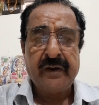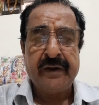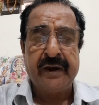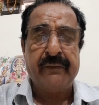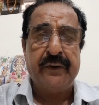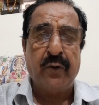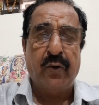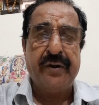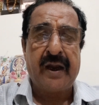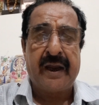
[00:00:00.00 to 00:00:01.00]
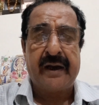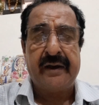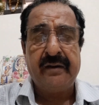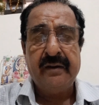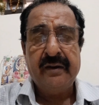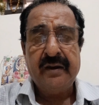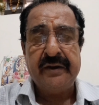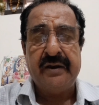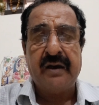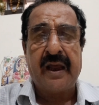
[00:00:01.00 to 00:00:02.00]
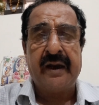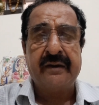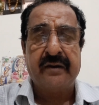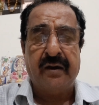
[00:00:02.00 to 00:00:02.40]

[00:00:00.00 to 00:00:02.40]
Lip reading: Here we don't add the lag